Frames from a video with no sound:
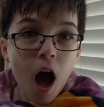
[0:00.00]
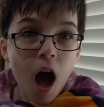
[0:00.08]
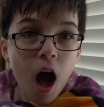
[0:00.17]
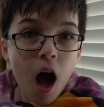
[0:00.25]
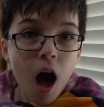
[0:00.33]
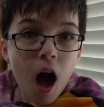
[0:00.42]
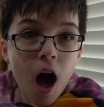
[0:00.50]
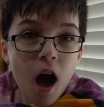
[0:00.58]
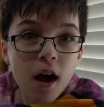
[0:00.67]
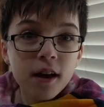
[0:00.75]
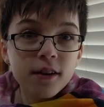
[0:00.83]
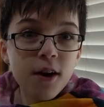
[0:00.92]
Go.
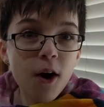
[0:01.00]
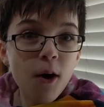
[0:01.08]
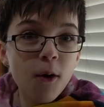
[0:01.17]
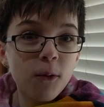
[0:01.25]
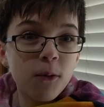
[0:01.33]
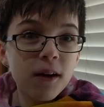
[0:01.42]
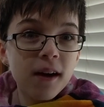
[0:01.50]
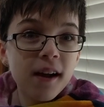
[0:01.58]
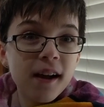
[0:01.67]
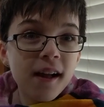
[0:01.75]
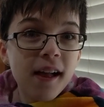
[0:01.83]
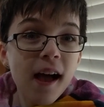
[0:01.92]
No.
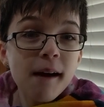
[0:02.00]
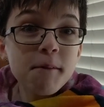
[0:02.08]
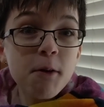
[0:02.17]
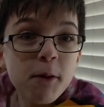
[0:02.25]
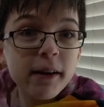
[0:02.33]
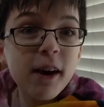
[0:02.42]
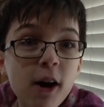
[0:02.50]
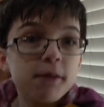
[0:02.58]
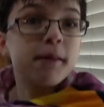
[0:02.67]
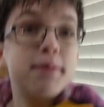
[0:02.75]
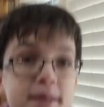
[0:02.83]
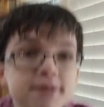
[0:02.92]
Go. I'm not running all the
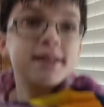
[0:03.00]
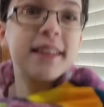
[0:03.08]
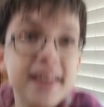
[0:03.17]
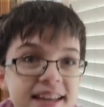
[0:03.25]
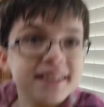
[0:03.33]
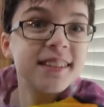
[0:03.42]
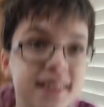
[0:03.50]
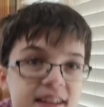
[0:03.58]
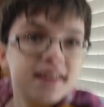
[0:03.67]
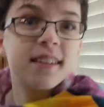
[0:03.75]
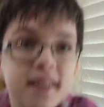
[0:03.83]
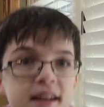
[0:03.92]
way upstairs like this.
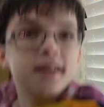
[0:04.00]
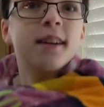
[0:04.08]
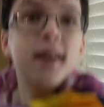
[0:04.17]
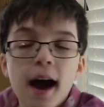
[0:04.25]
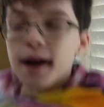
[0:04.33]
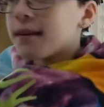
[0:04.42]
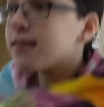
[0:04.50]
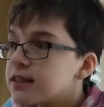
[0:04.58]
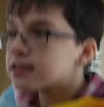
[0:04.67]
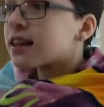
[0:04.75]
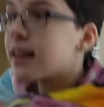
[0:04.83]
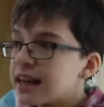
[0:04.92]
Yes, you can. Go. I'm
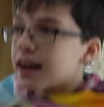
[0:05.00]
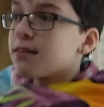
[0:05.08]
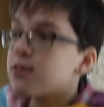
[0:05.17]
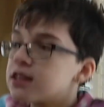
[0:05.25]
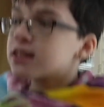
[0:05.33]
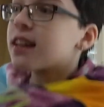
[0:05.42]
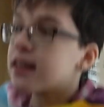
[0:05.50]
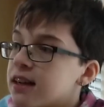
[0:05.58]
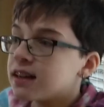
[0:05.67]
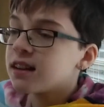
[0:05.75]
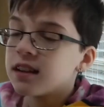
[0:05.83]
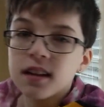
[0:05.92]
just kidding. I'm just. It's gonna...
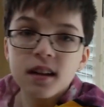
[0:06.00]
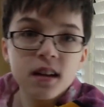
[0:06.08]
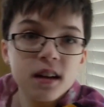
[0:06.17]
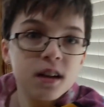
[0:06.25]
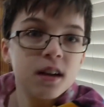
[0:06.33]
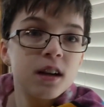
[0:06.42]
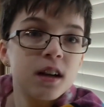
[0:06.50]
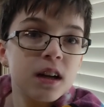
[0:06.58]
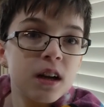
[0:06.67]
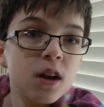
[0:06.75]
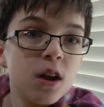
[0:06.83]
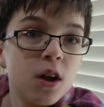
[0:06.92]
concrete floors. You're fine.
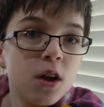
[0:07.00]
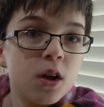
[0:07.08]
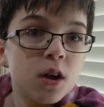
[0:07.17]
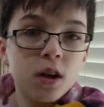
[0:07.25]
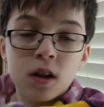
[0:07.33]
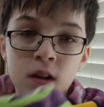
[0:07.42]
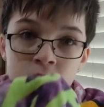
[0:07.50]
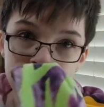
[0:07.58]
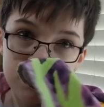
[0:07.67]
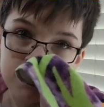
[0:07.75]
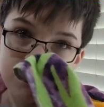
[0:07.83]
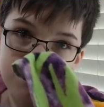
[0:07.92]
Go. Run.
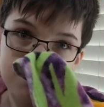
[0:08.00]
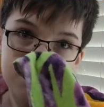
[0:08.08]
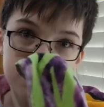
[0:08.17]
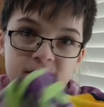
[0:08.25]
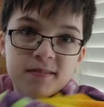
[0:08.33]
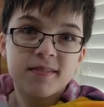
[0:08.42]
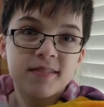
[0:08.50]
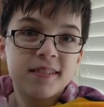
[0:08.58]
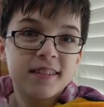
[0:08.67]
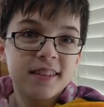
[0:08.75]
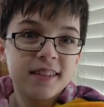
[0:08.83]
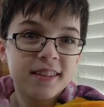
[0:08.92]
On your
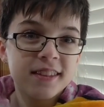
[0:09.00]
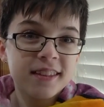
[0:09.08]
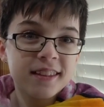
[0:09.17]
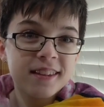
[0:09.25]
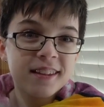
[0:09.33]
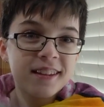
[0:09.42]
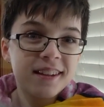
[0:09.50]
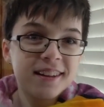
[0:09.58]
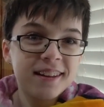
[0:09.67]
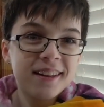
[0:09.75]
mark, get set, go.